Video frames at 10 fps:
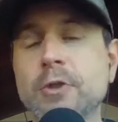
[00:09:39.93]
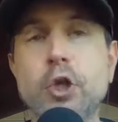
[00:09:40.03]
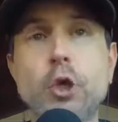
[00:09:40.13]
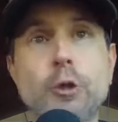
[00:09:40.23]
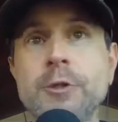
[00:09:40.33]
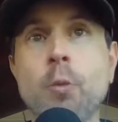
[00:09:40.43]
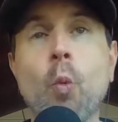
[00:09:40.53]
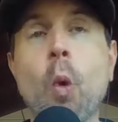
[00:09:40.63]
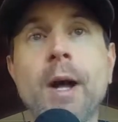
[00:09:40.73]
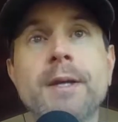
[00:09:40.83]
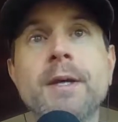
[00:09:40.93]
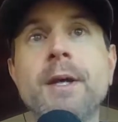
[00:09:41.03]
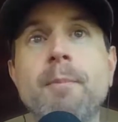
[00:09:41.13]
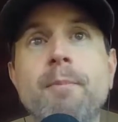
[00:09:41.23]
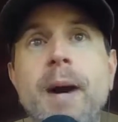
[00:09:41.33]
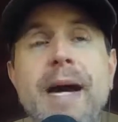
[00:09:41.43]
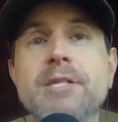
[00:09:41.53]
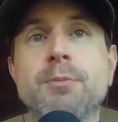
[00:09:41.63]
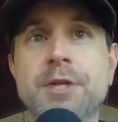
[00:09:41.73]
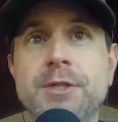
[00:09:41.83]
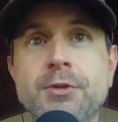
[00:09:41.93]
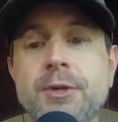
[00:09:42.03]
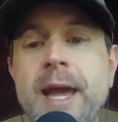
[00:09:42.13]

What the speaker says: lose 1, possibly 2